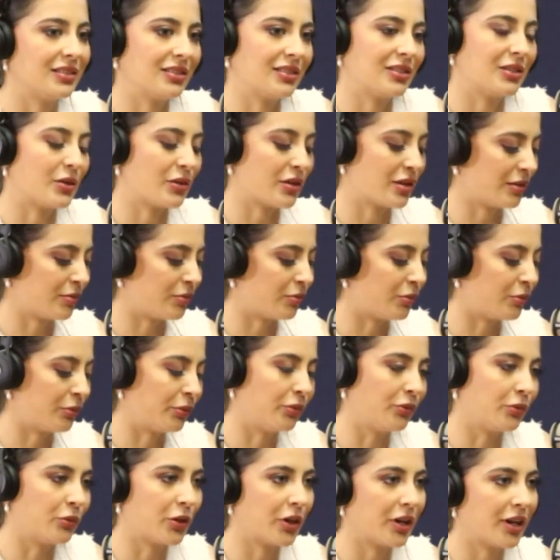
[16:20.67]
so the
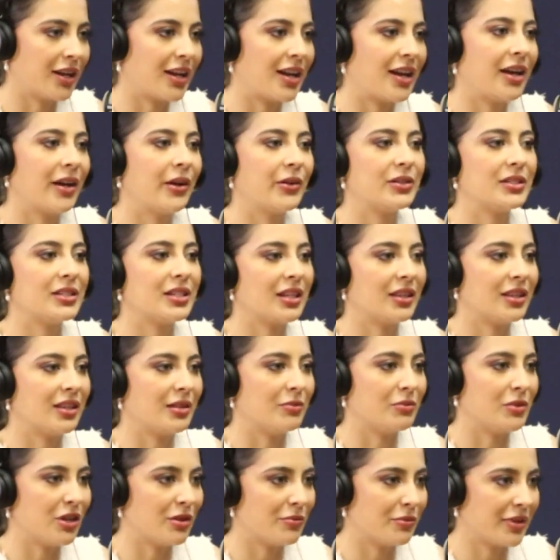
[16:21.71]
workouts and
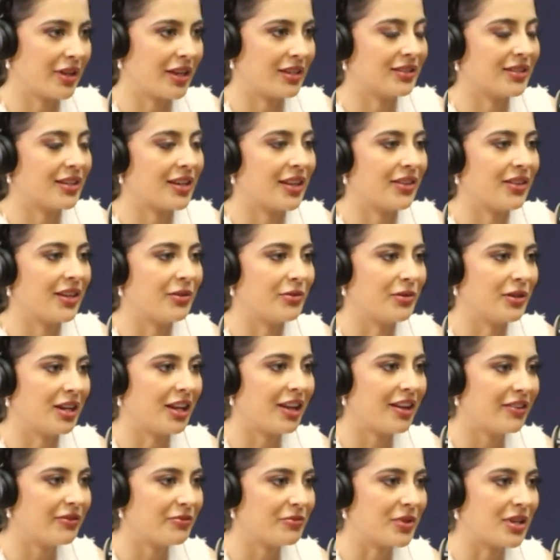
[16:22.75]
the meal plans that they would
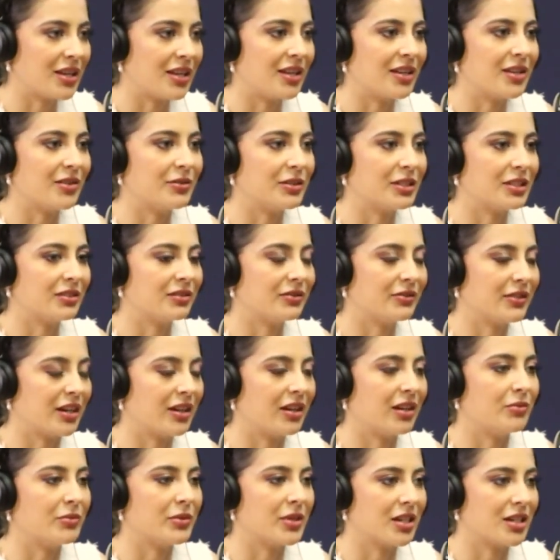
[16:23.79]
give me, it was
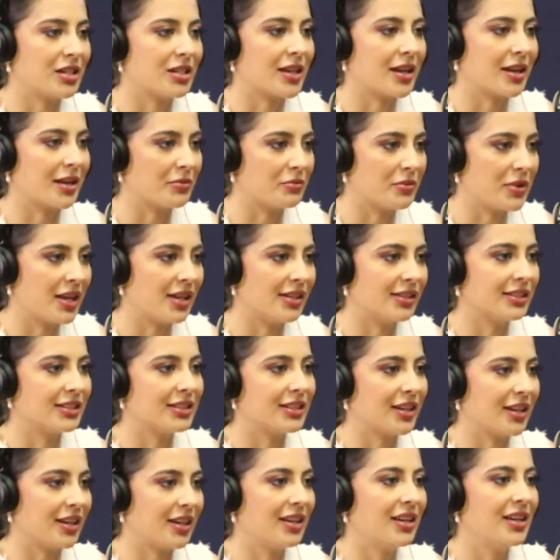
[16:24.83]
very much like a
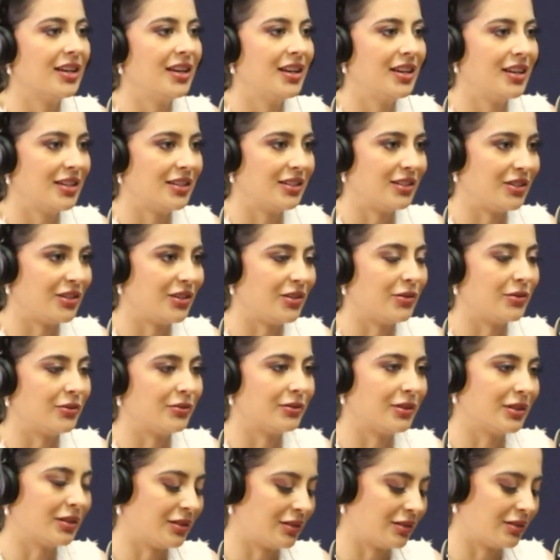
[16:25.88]
man's. Like
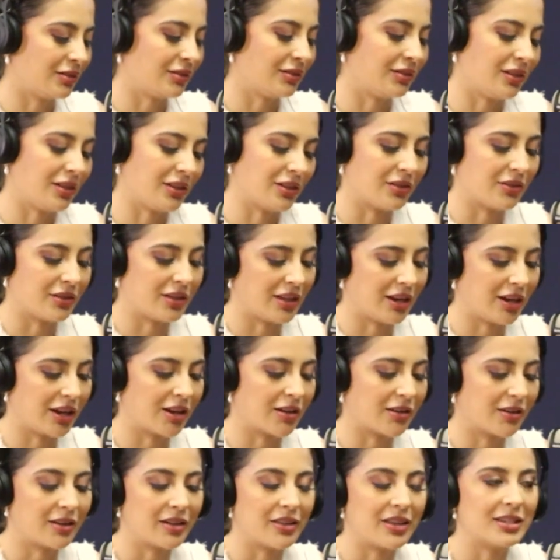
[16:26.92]

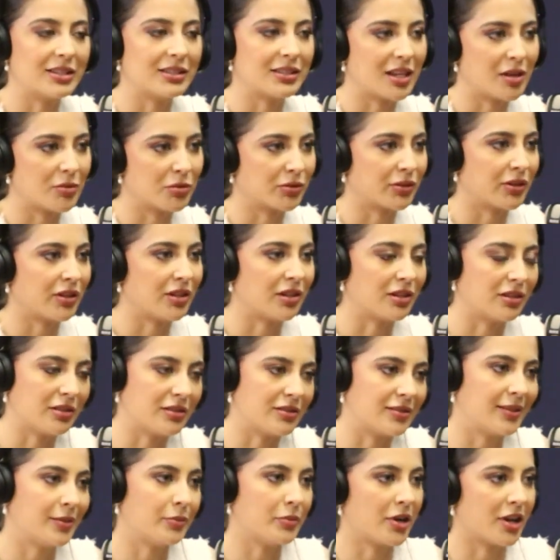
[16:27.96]
here are the steps for you to
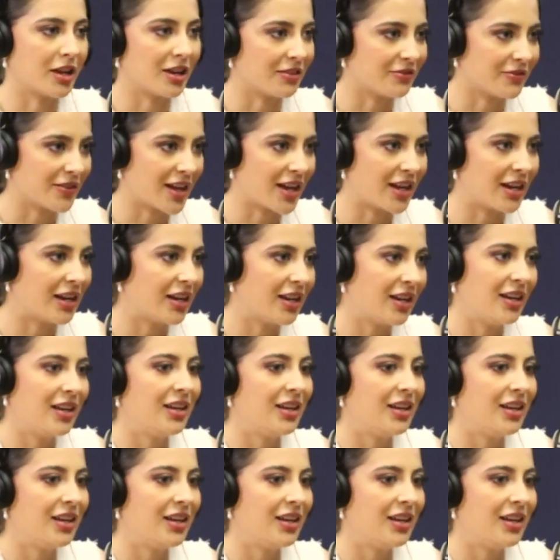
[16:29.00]
lose the body fat.